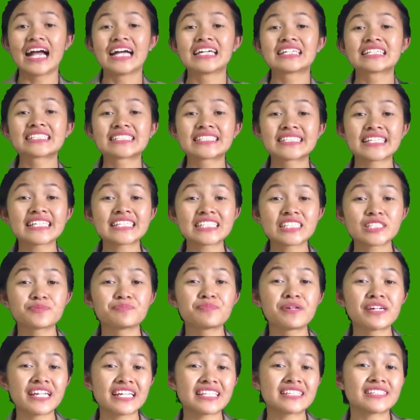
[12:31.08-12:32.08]
Six
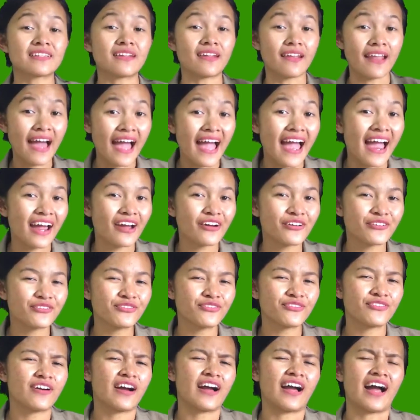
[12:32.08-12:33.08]
minutes left.
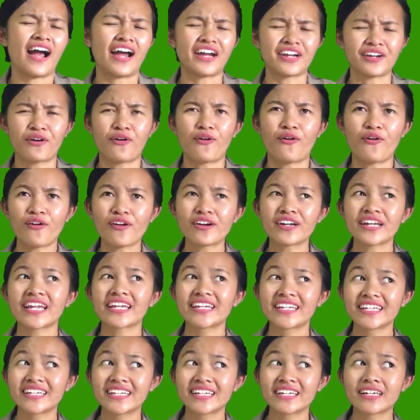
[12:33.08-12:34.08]
I
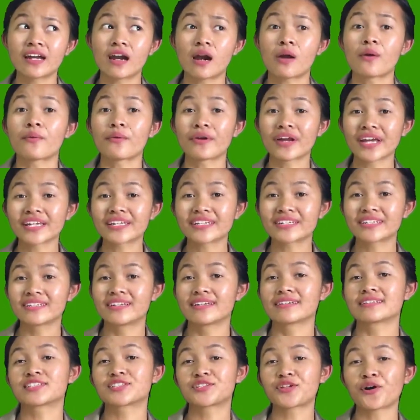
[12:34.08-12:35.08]
already read
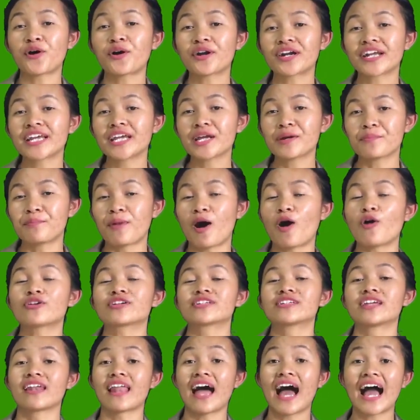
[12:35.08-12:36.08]
the story
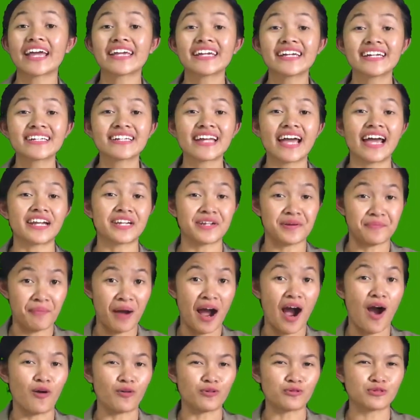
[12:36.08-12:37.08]
about the lion and the
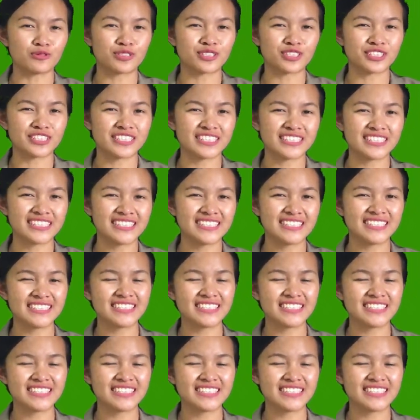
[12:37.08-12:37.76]
mouse.